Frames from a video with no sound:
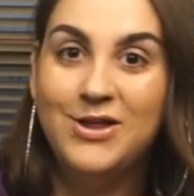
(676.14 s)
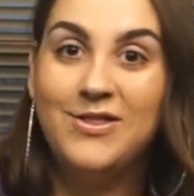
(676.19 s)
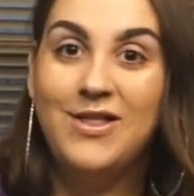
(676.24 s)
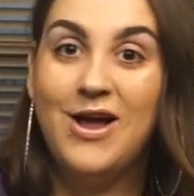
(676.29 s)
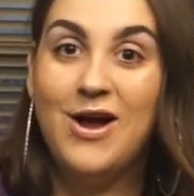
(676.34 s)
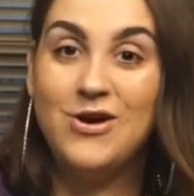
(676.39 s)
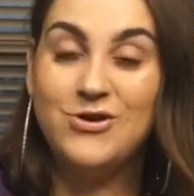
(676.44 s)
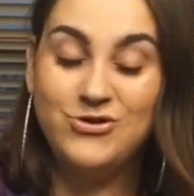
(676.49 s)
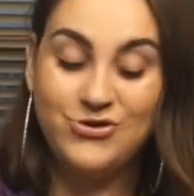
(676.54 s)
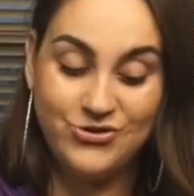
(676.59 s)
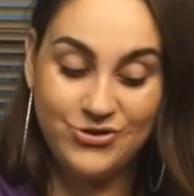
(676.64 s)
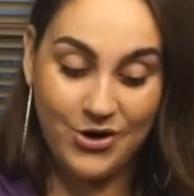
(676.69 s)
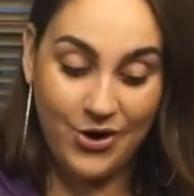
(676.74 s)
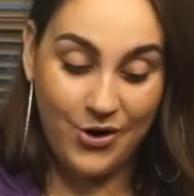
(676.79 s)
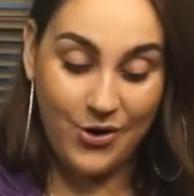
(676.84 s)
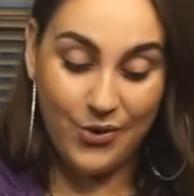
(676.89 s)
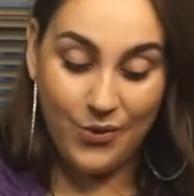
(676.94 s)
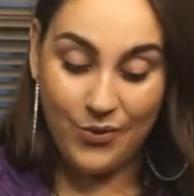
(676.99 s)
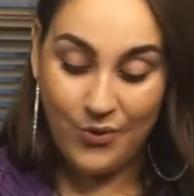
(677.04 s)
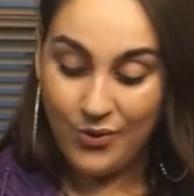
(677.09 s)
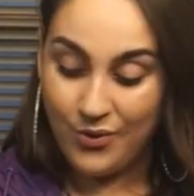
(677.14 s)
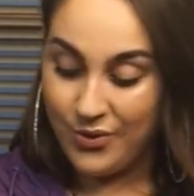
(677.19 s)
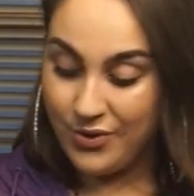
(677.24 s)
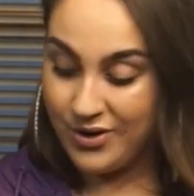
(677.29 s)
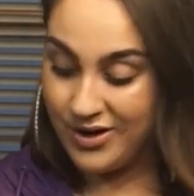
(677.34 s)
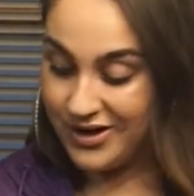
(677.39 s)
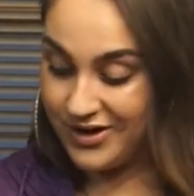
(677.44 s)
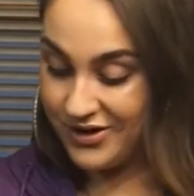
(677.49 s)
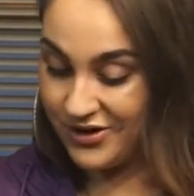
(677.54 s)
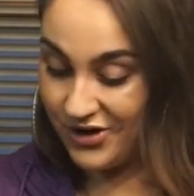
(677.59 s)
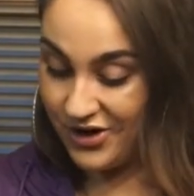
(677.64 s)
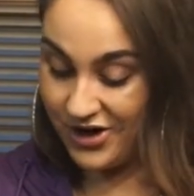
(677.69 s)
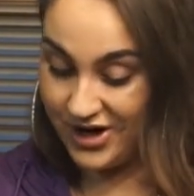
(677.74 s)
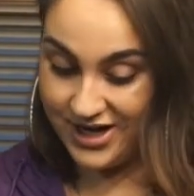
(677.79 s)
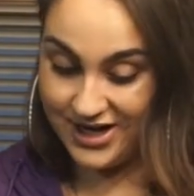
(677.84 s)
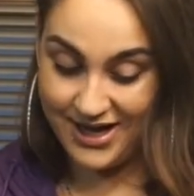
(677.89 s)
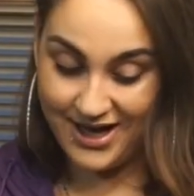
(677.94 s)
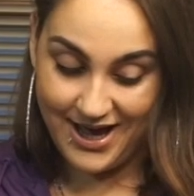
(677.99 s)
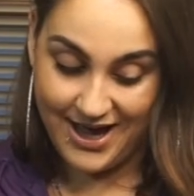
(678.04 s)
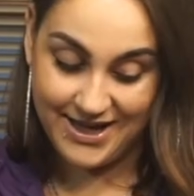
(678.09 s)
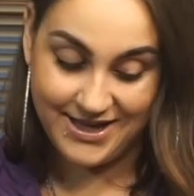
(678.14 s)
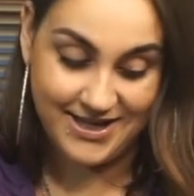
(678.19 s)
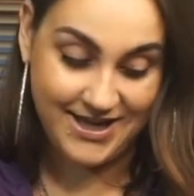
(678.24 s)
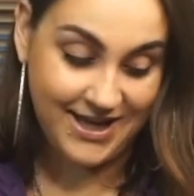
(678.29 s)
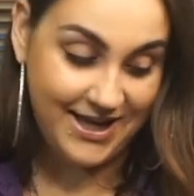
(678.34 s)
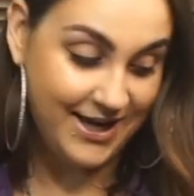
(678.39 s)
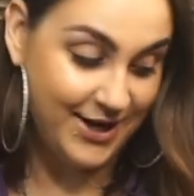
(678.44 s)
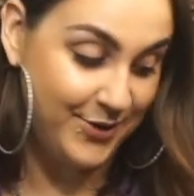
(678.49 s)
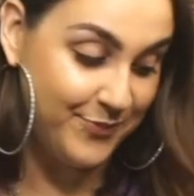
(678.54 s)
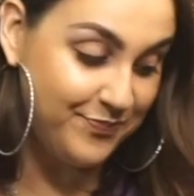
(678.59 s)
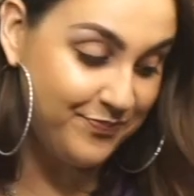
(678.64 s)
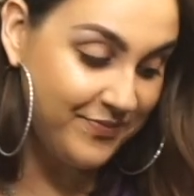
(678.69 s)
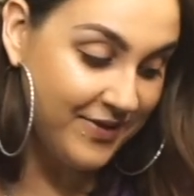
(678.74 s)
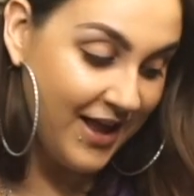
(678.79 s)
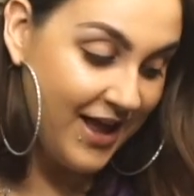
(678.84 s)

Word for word: they're so good. I can't.